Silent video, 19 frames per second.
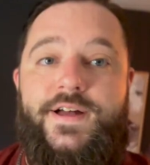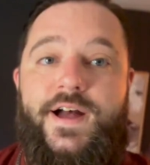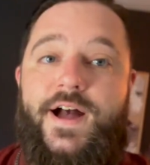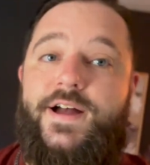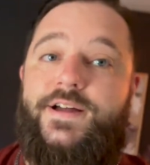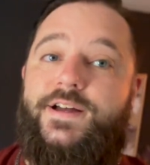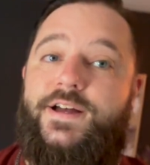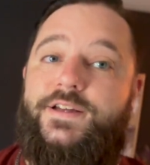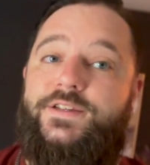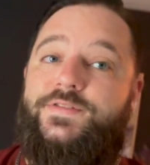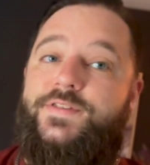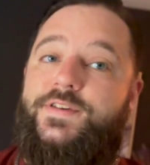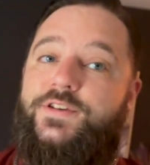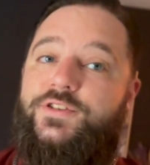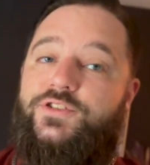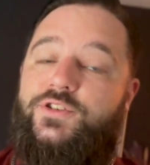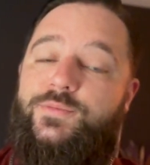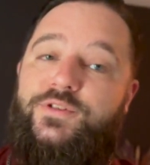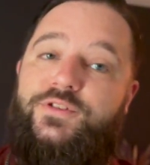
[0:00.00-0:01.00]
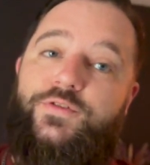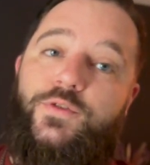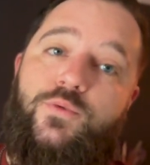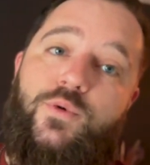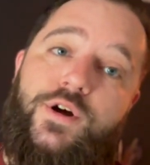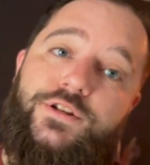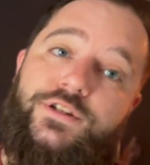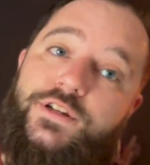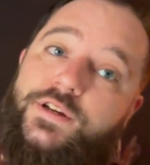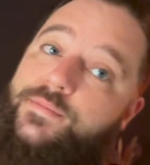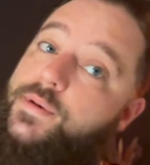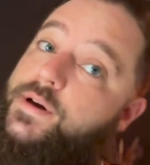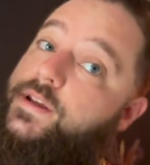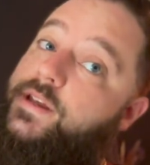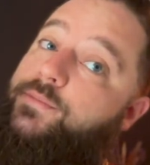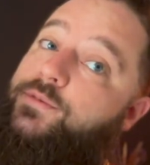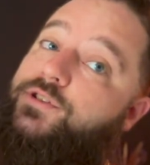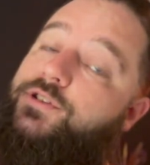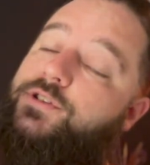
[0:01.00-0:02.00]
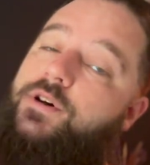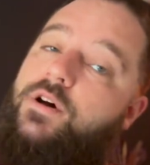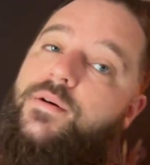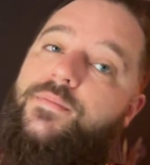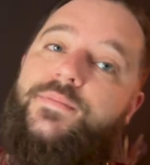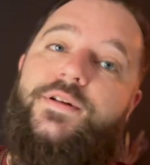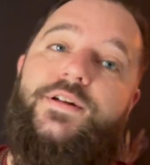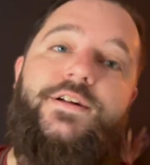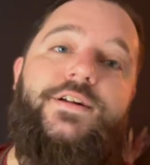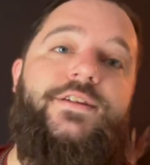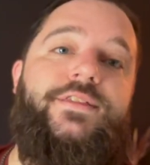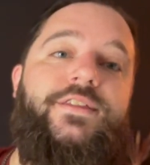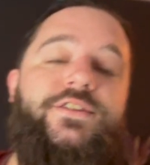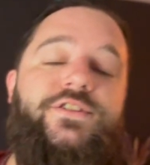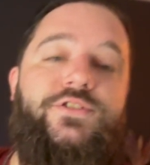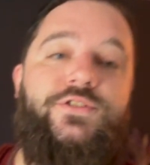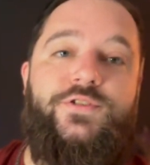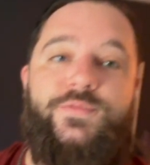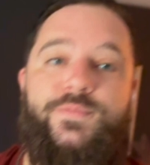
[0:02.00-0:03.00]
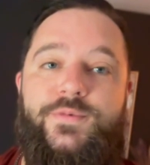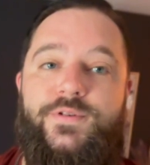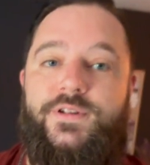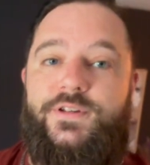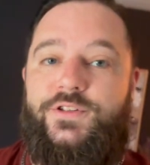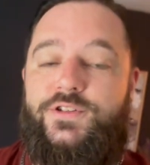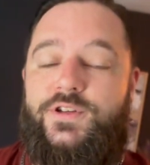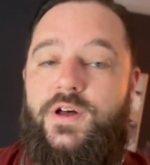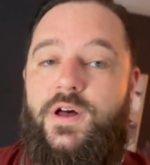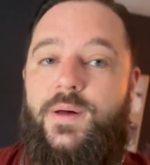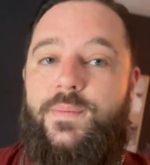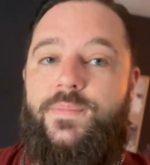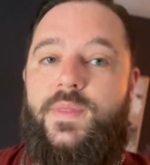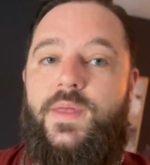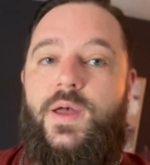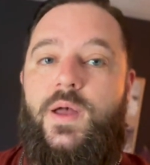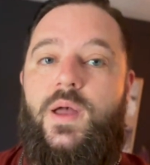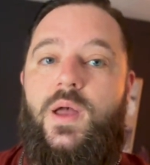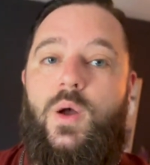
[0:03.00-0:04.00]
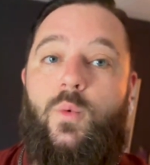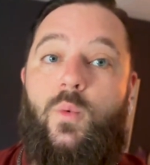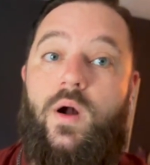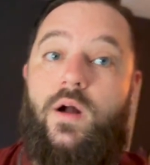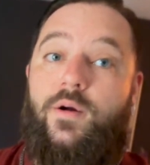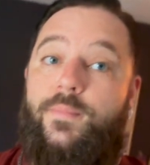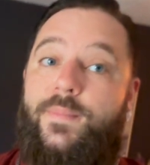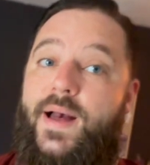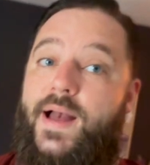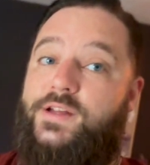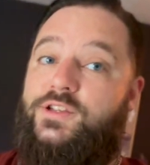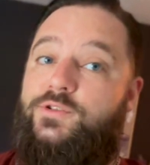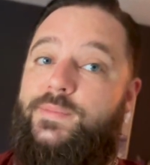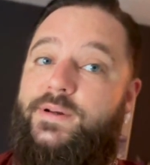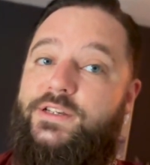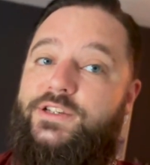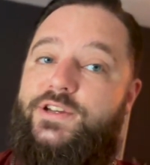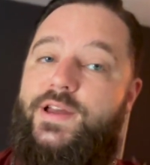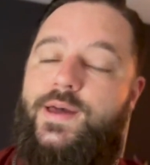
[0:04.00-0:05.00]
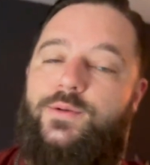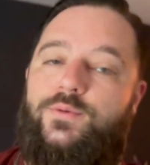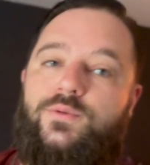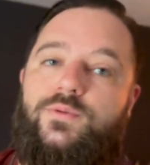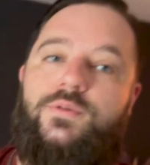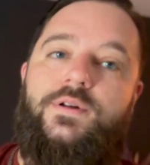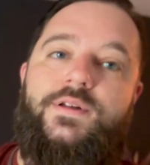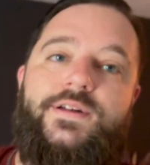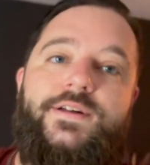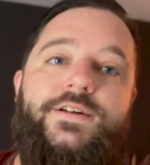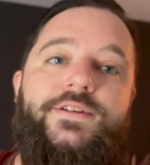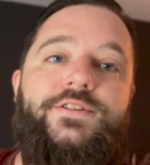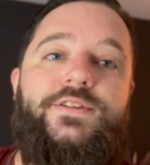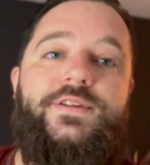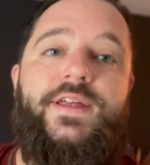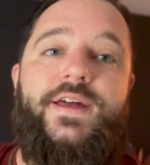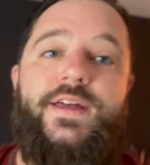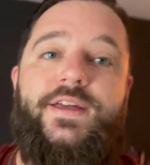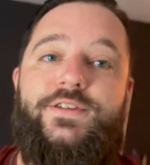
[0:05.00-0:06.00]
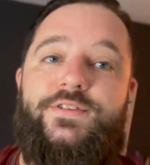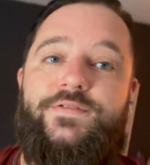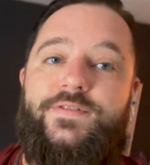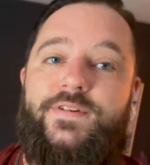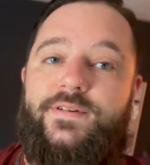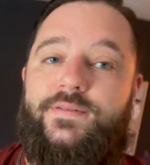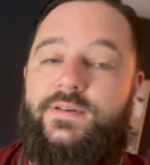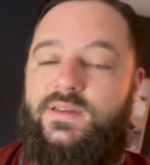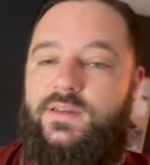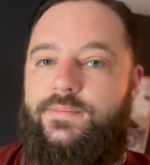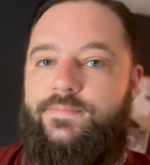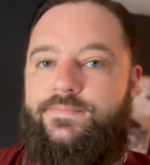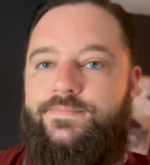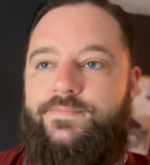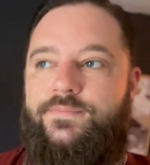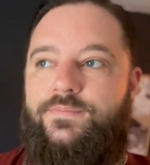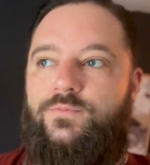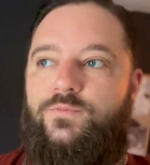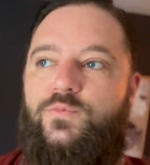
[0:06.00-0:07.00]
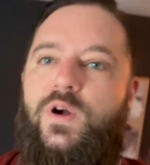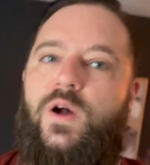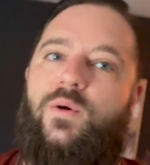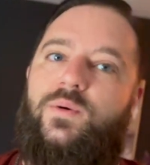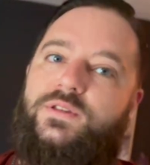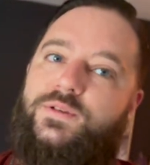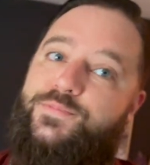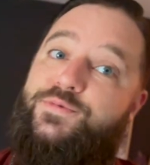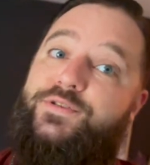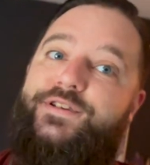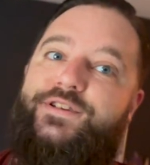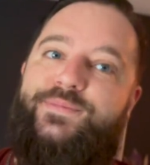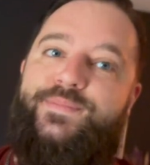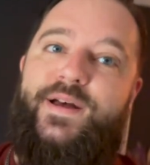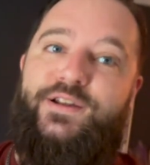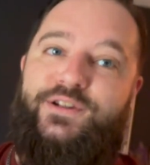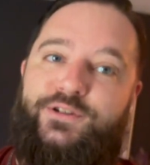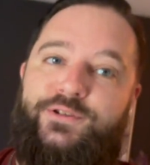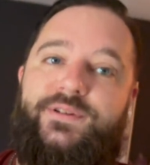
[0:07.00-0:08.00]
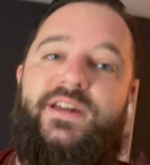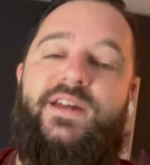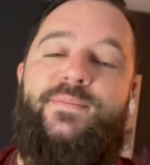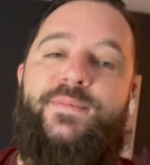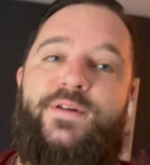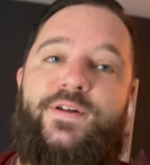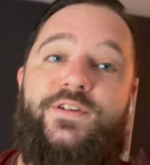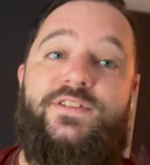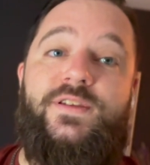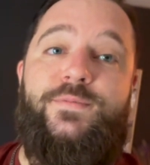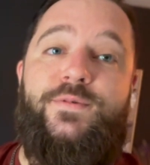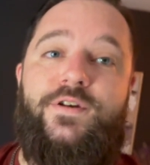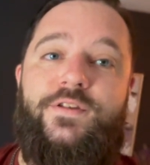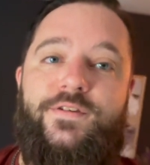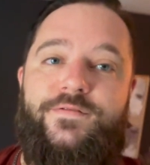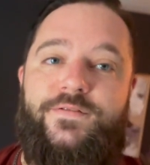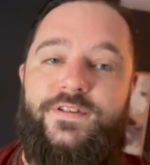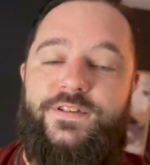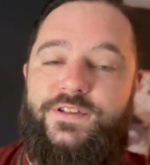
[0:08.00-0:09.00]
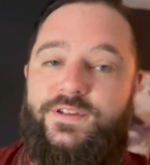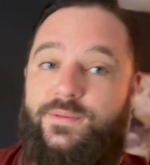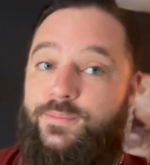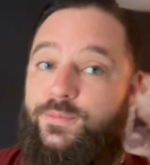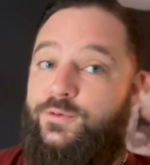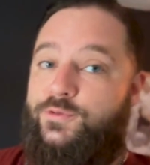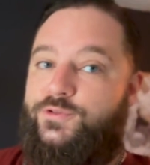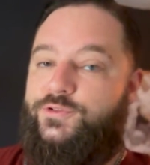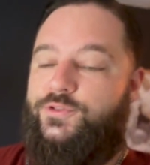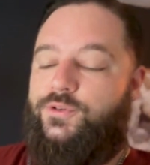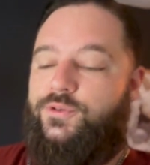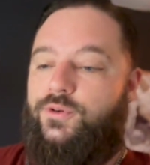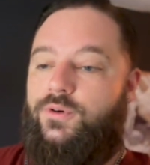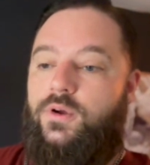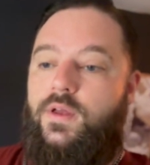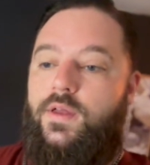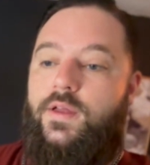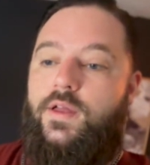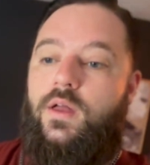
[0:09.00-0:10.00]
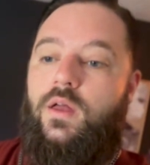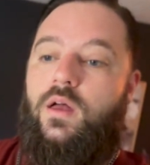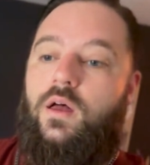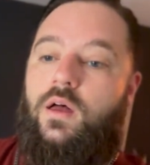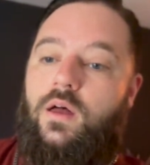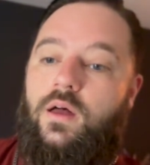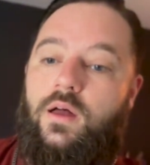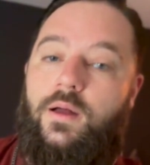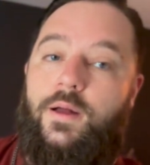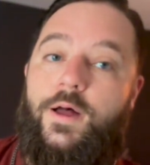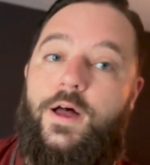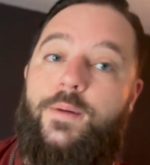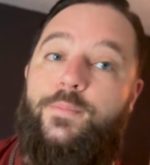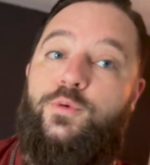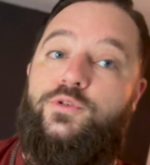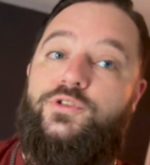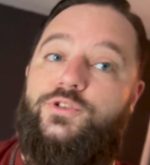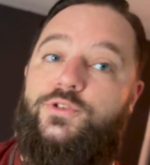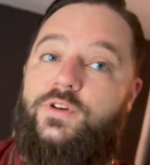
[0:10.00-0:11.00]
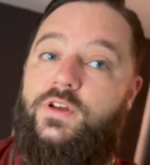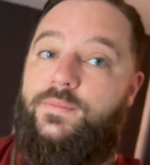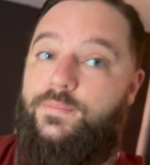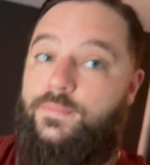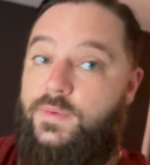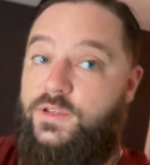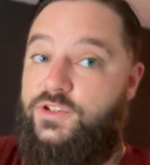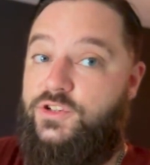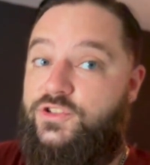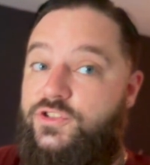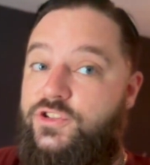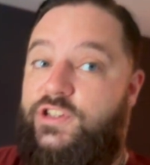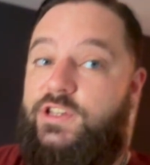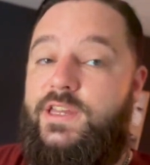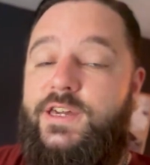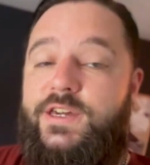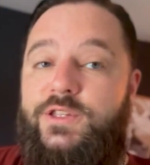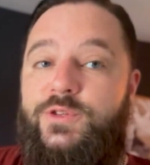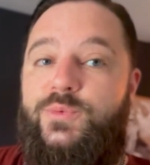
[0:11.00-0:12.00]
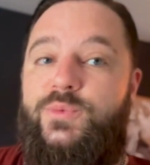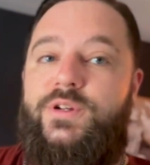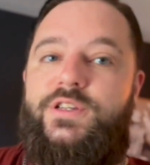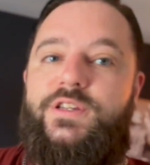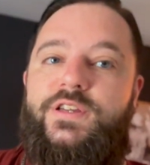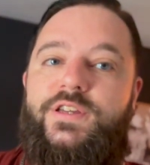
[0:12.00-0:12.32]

Hi guys, thank you so much for watching. My name is Tom. This is Good Morning Tom. Welcome back to my channel. Today is a very, well, it's a pretty special day because I'm gonna visit a bookstore in Maastricht, which